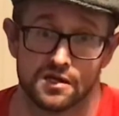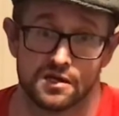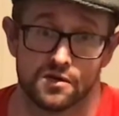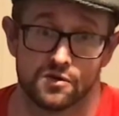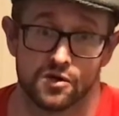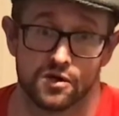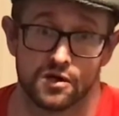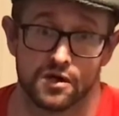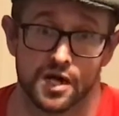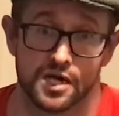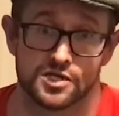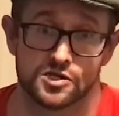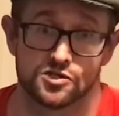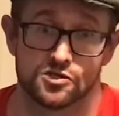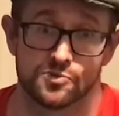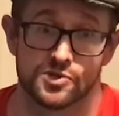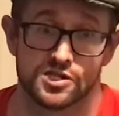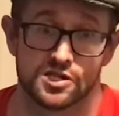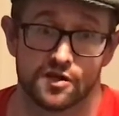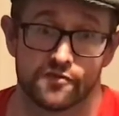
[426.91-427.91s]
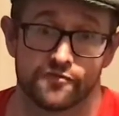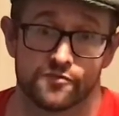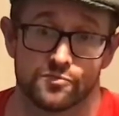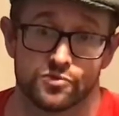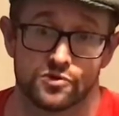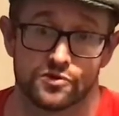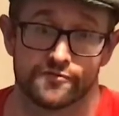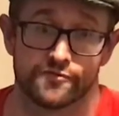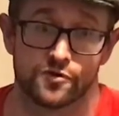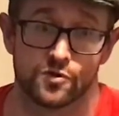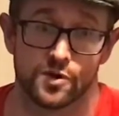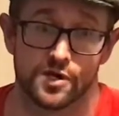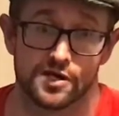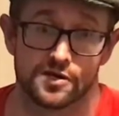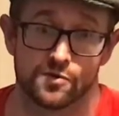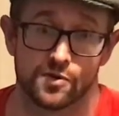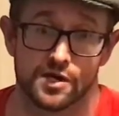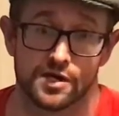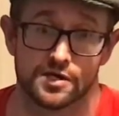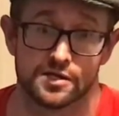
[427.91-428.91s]
I used to be self-employed for quite a
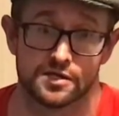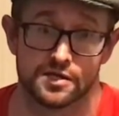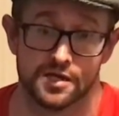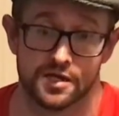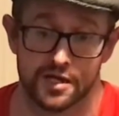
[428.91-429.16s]
while,